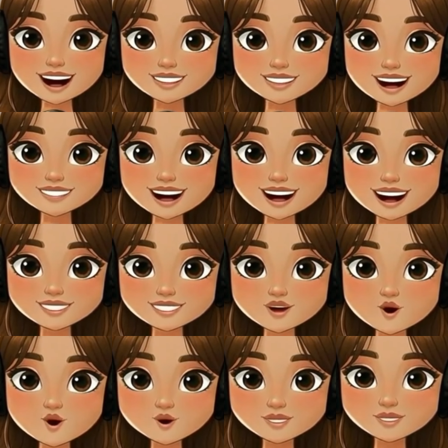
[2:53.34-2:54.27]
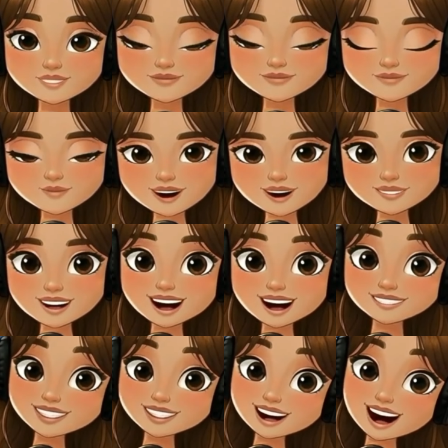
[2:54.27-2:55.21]
this lesson helpful, don't
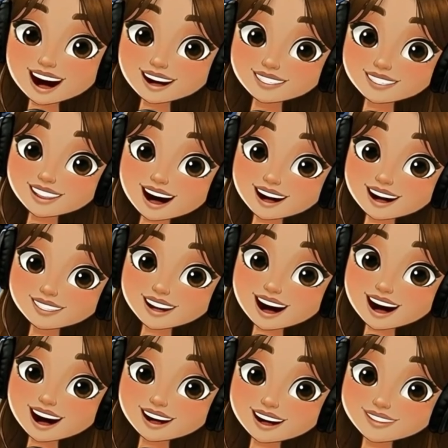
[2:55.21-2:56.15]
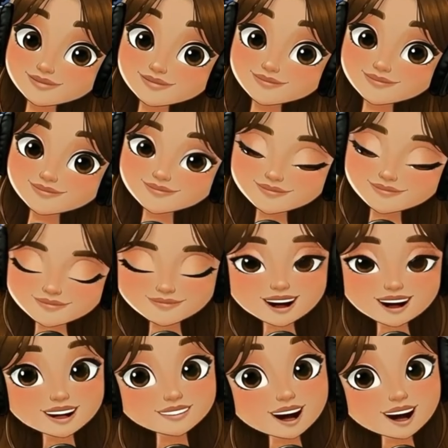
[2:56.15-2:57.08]
forget to like and share.
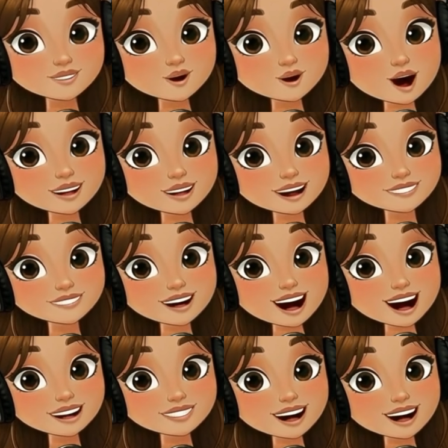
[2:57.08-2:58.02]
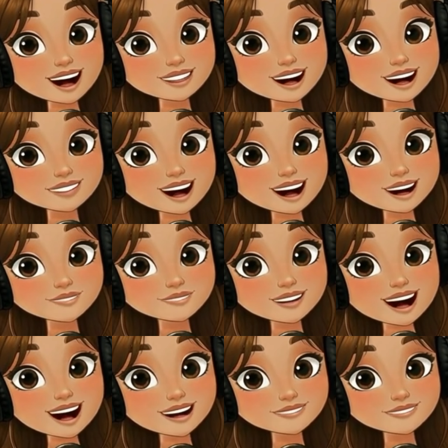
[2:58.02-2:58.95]
Subscribe to Action English
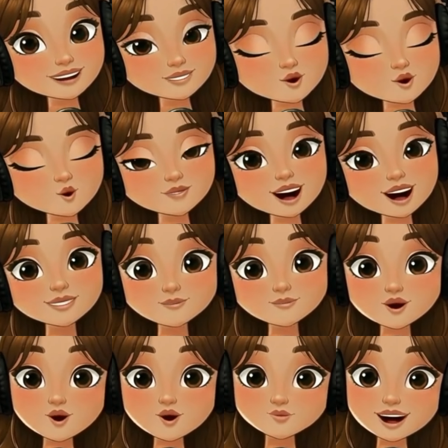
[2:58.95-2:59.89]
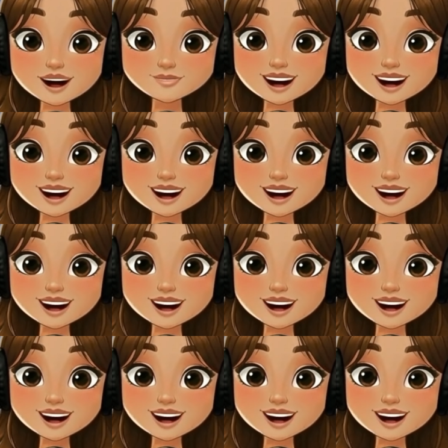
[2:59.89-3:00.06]
Academy for more simple and